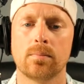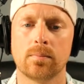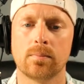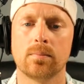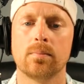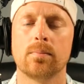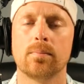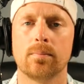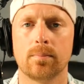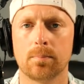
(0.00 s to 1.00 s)

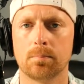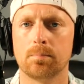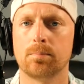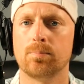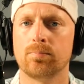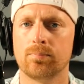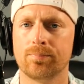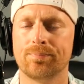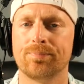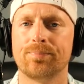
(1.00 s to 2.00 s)

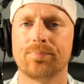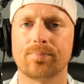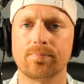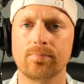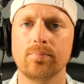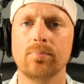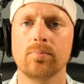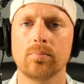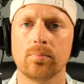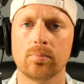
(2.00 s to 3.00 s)

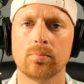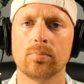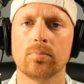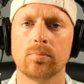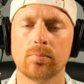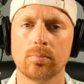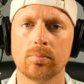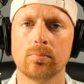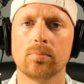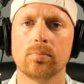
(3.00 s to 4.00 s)

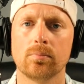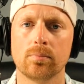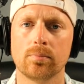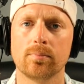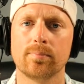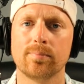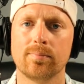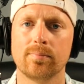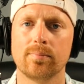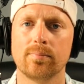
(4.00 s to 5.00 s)

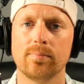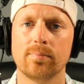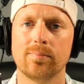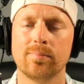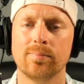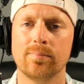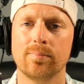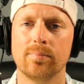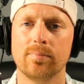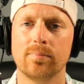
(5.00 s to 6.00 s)

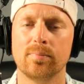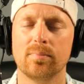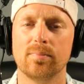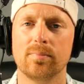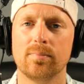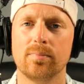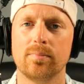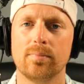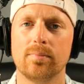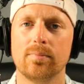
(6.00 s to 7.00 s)

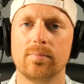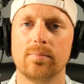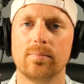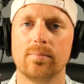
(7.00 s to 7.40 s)
(not speaking)